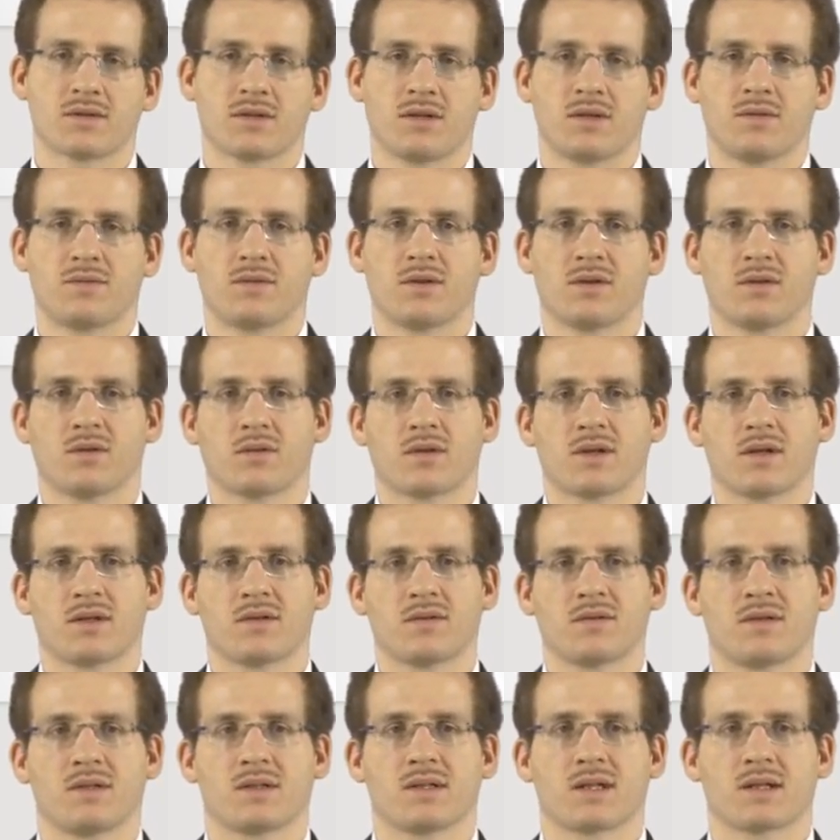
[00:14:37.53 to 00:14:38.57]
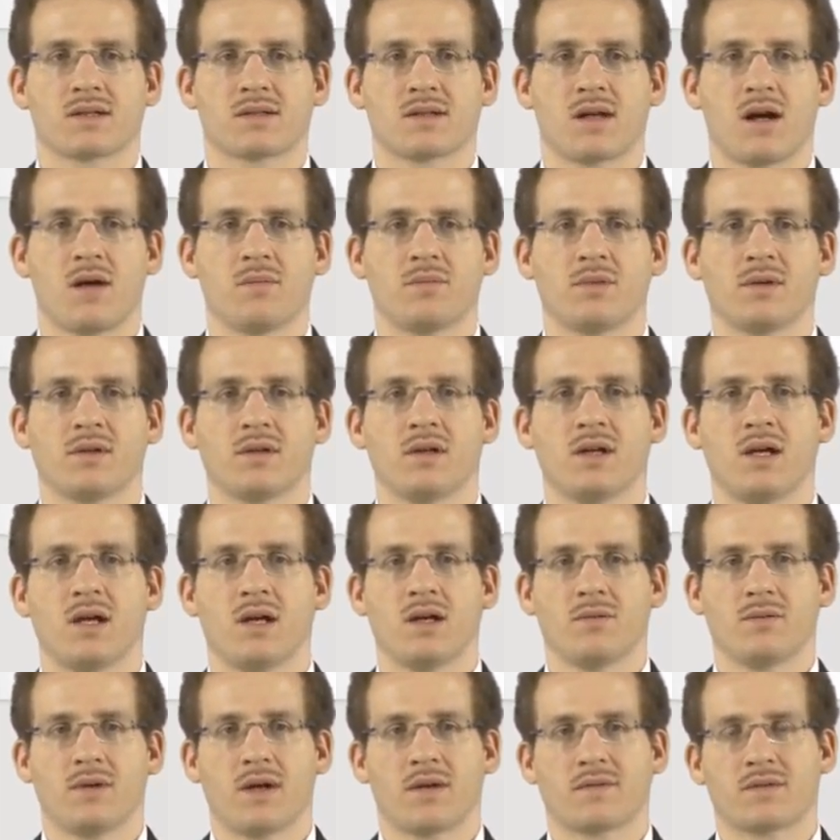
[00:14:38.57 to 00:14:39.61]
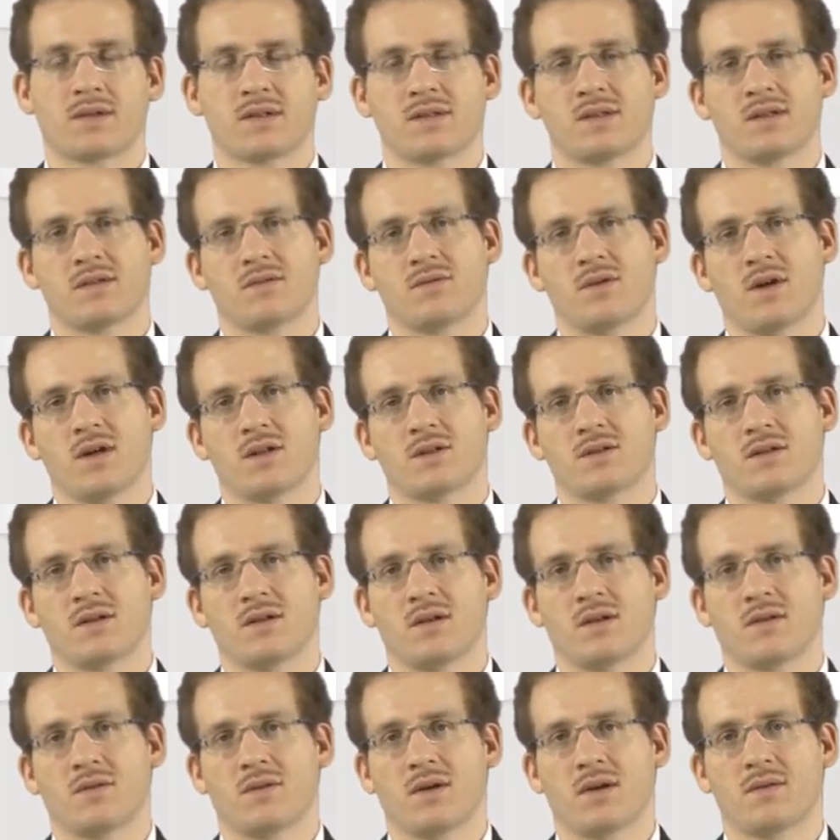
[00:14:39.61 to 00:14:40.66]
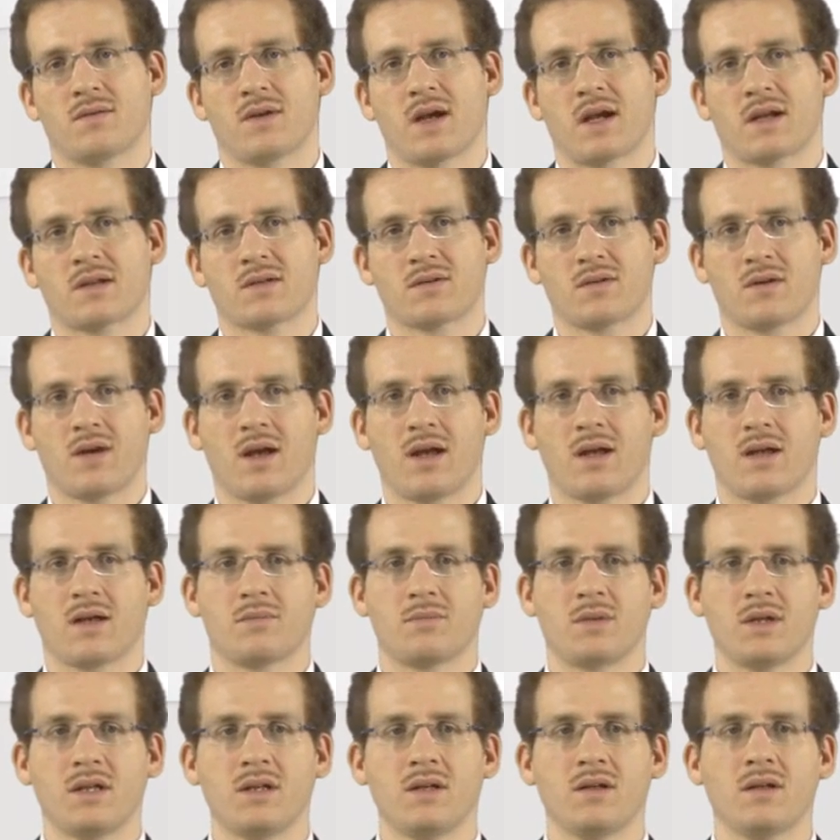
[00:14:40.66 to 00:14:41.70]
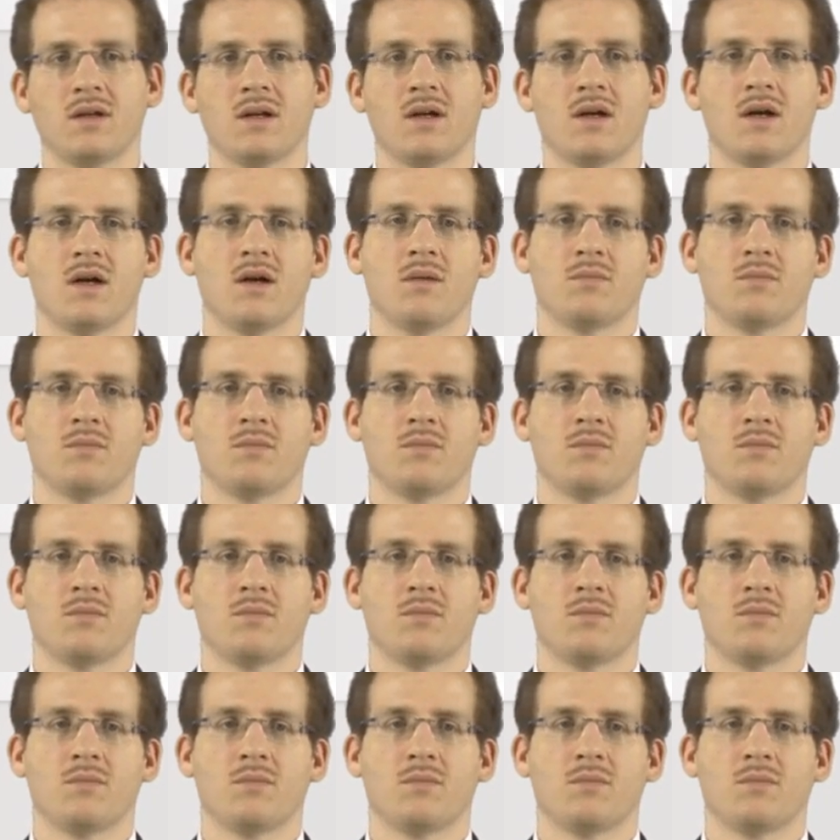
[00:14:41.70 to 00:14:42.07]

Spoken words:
So if you look into this example, we have the situation that you have actor A and B.